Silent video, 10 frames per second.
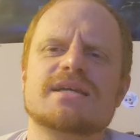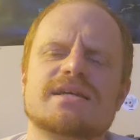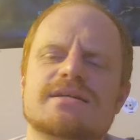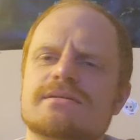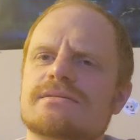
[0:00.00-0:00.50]

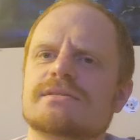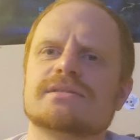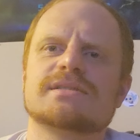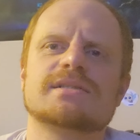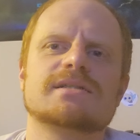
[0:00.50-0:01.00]
her
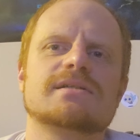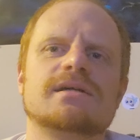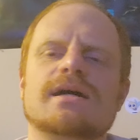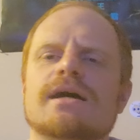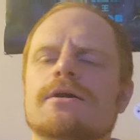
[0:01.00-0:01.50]

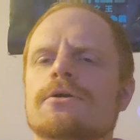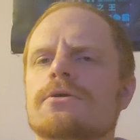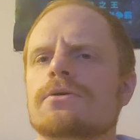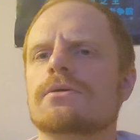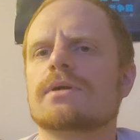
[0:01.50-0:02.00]

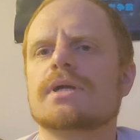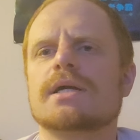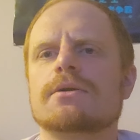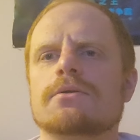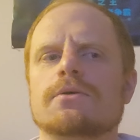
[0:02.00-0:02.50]

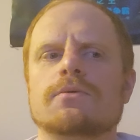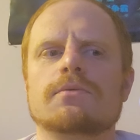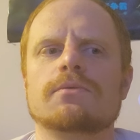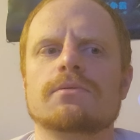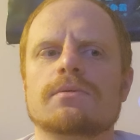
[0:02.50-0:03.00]
I don't know,
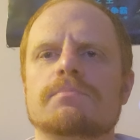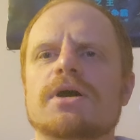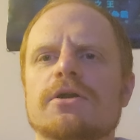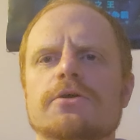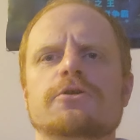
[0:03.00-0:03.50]

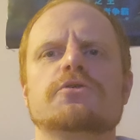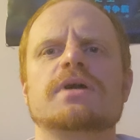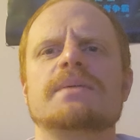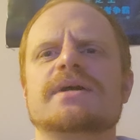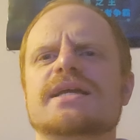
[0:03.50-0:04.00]
partner in
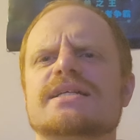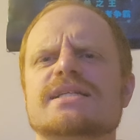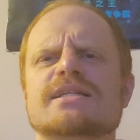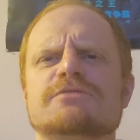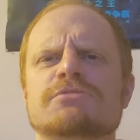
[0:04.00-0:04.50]
crime, I guess,
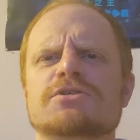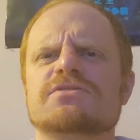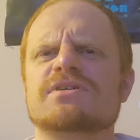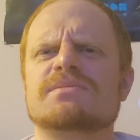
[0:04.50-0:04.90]
that does most of it.